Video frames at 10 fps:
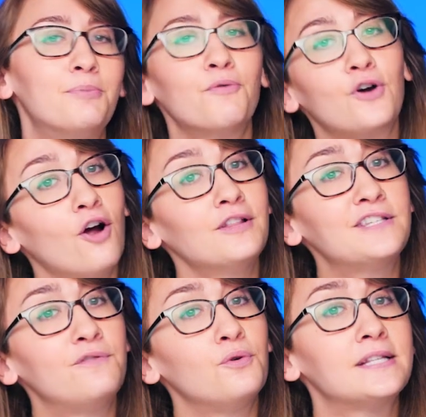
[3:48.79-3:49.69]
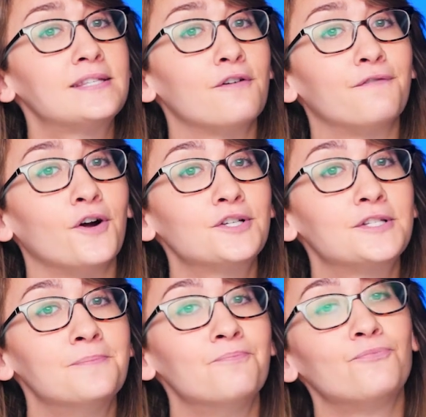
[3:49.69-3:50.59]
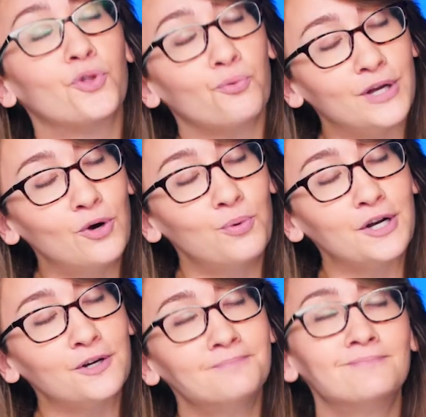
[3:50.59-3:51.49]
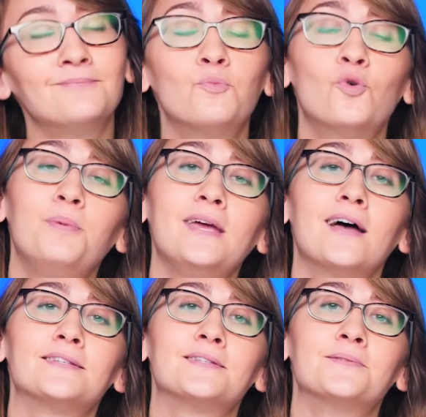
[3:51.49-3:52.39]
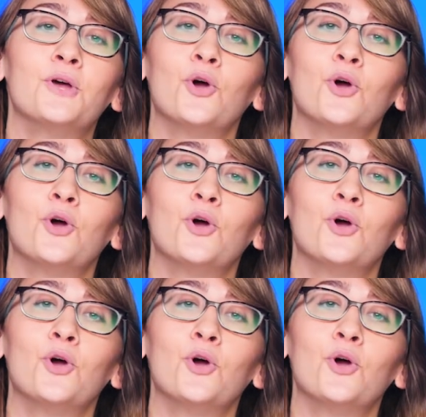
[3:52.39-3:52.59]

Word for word: But regardless of who gets there first, the real winner will be us,